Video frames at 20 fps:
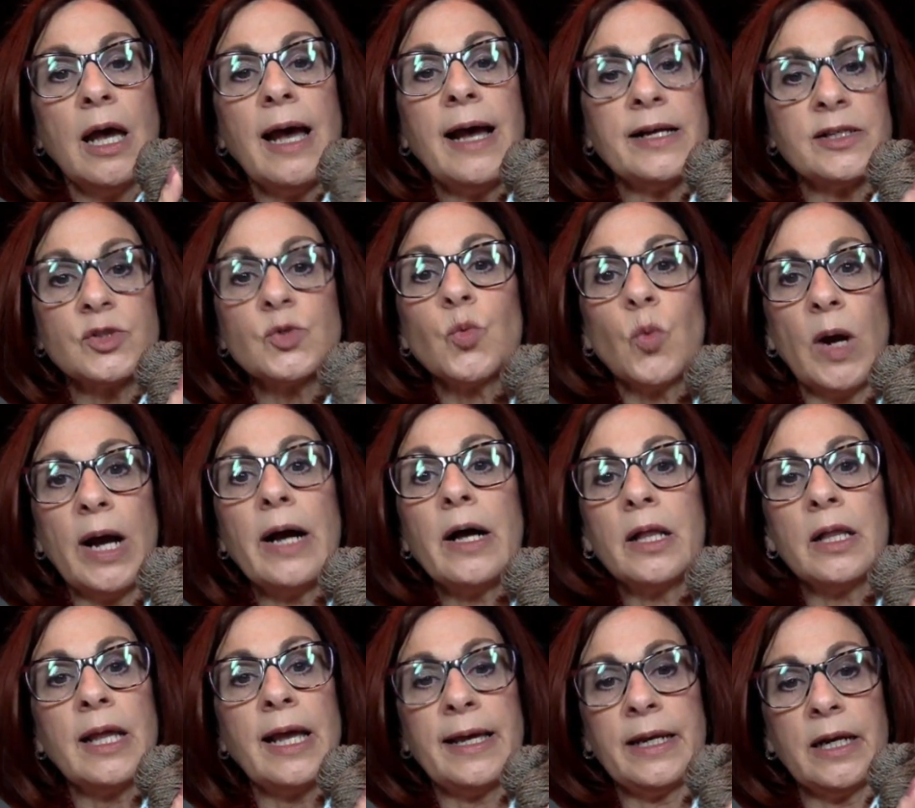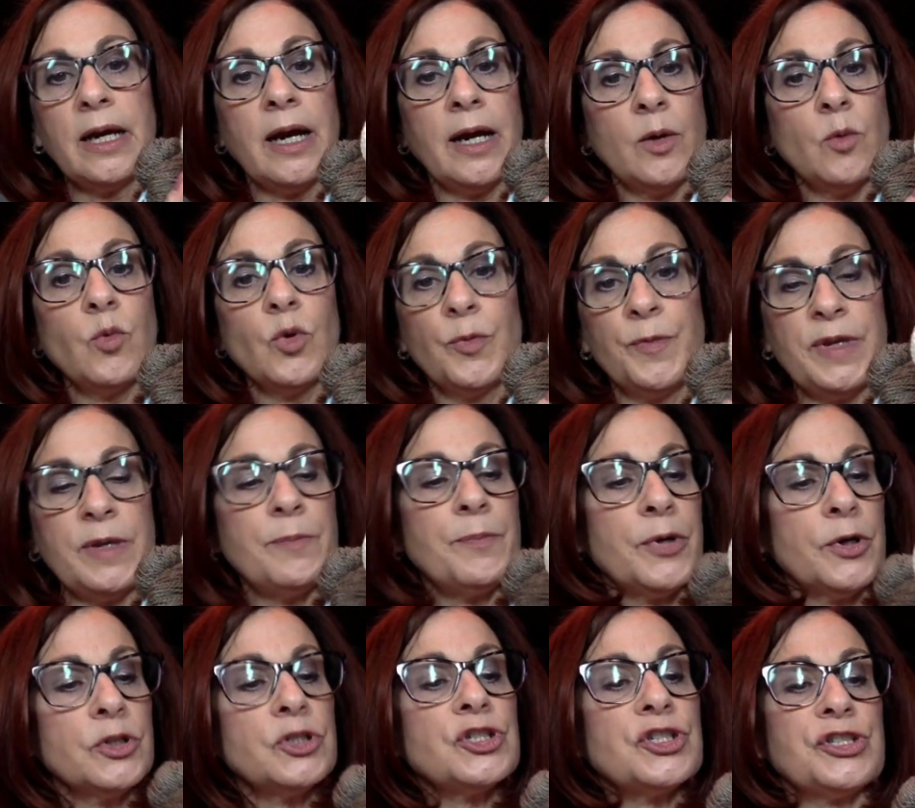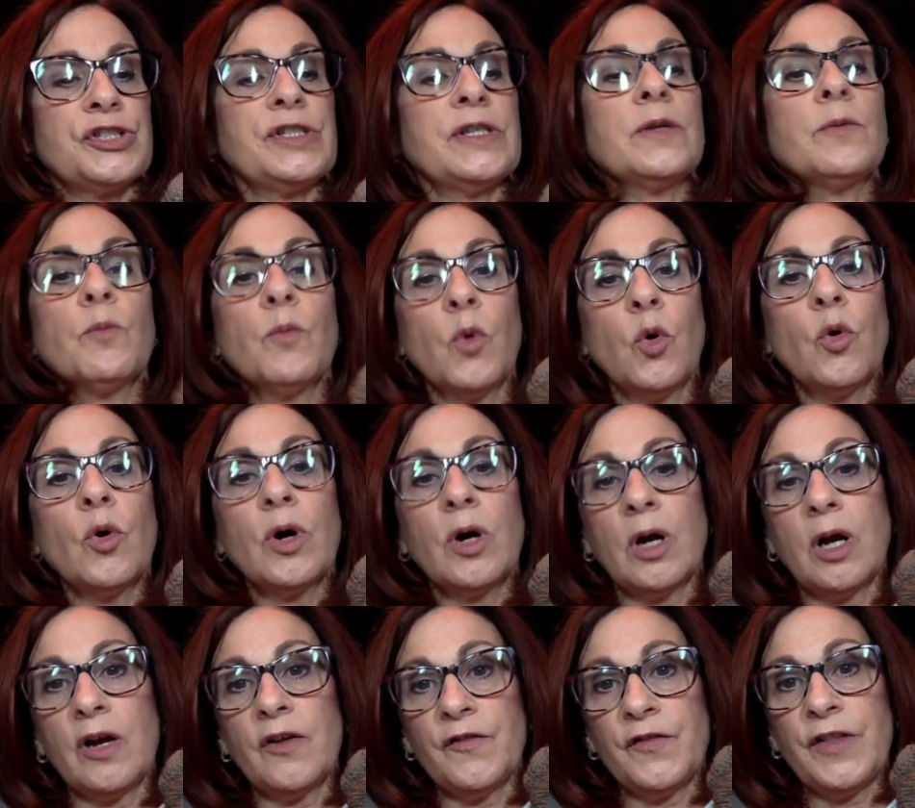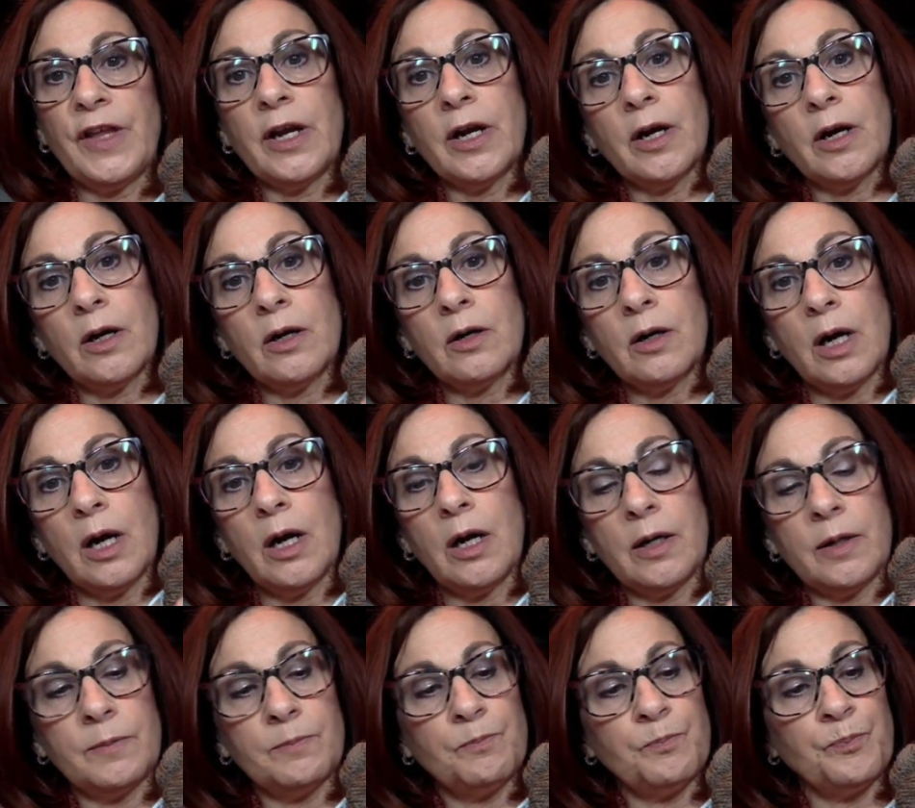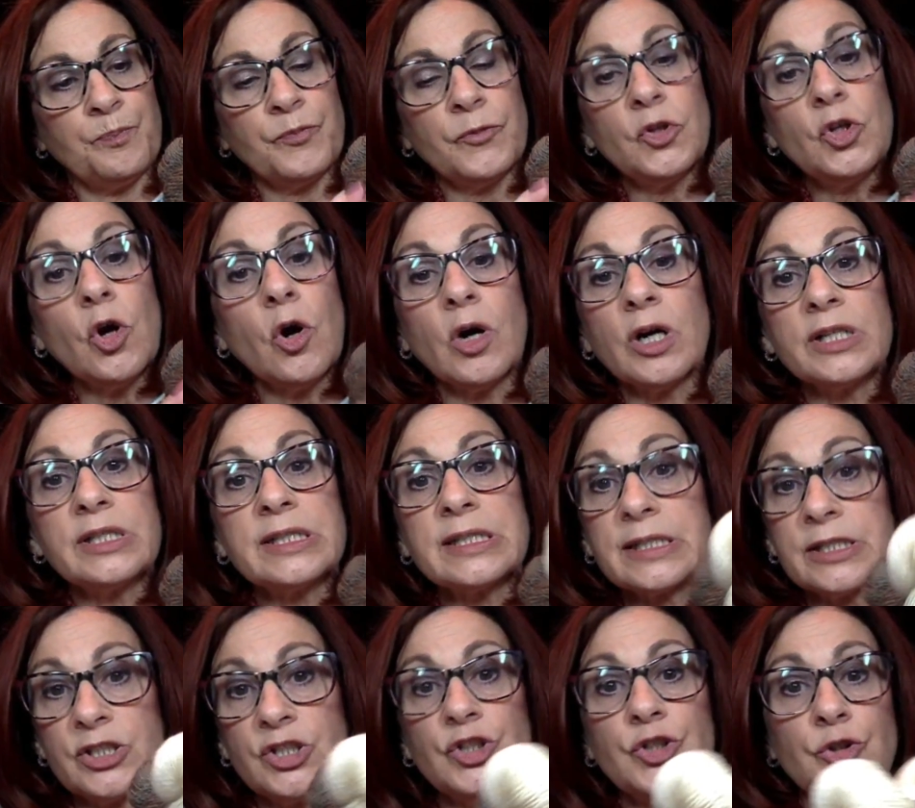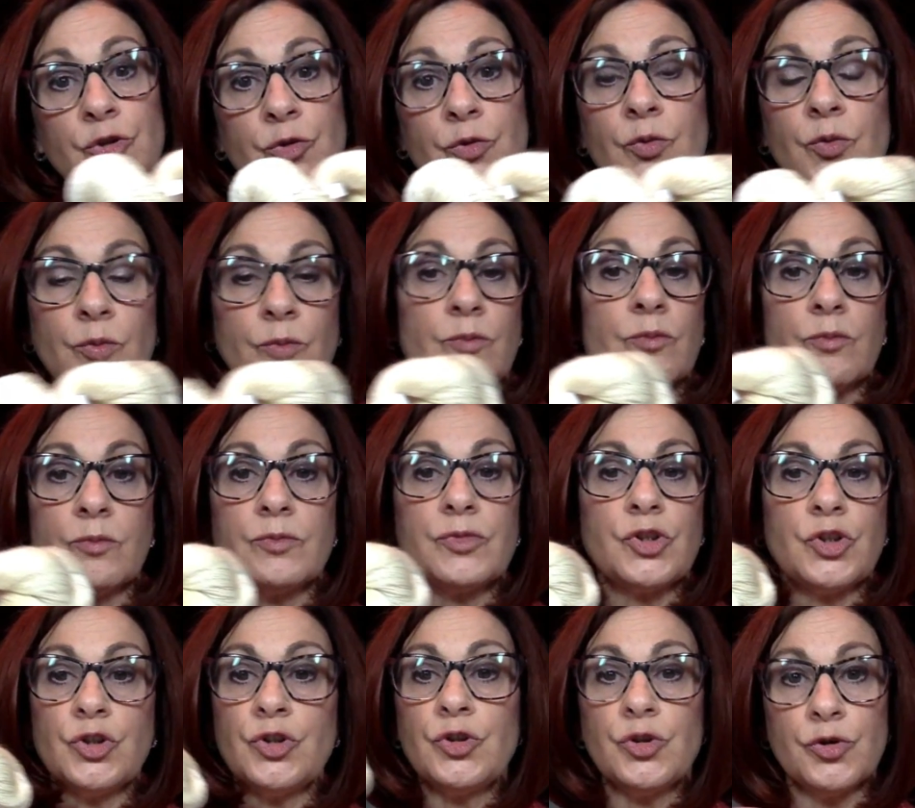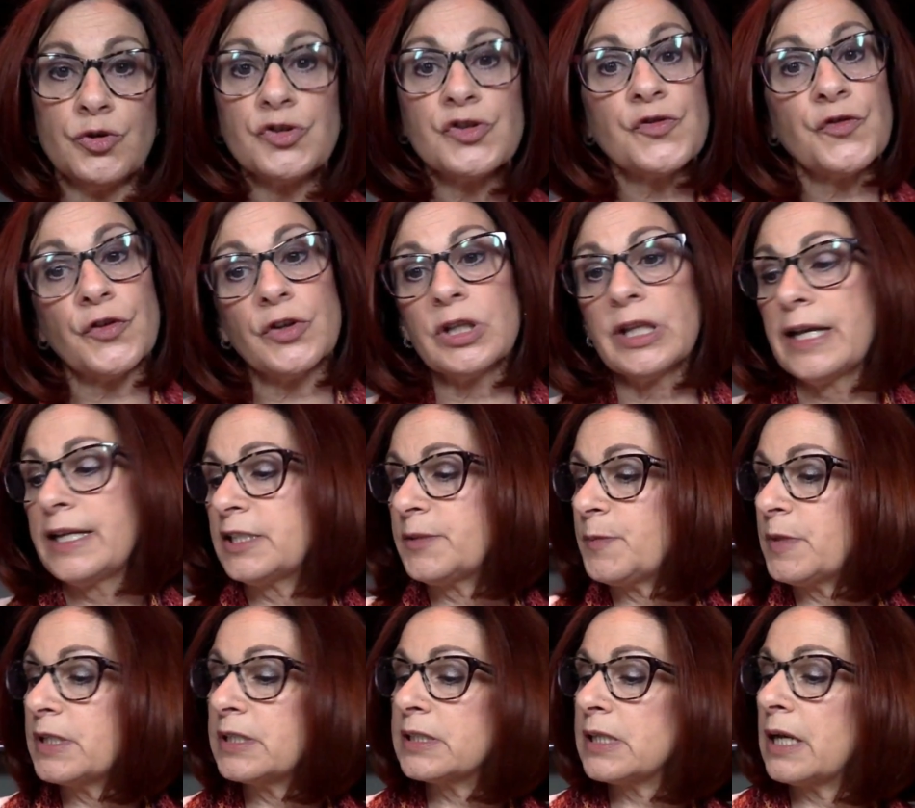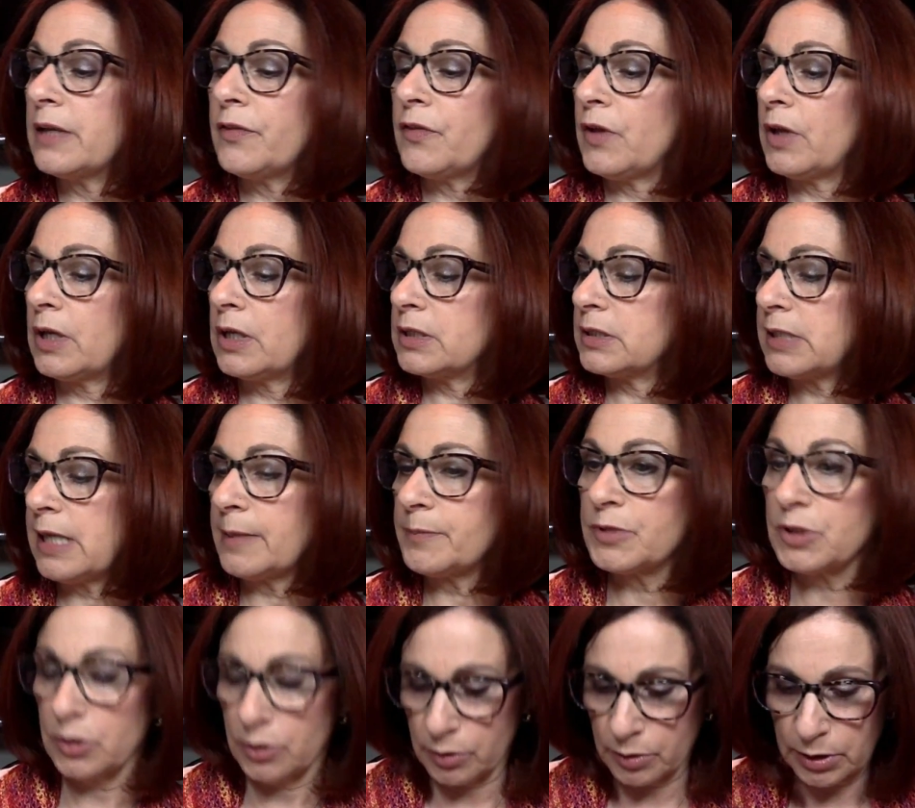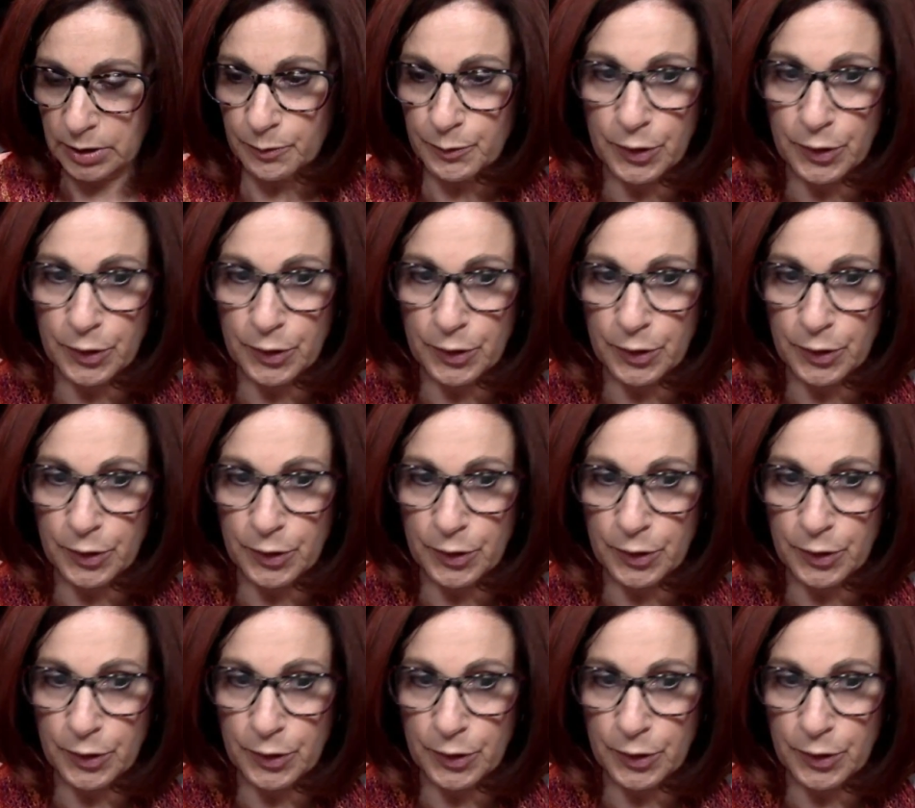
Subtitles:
as well, and I will be purchasing more of their yarns to use for lace, because I think it's absolutely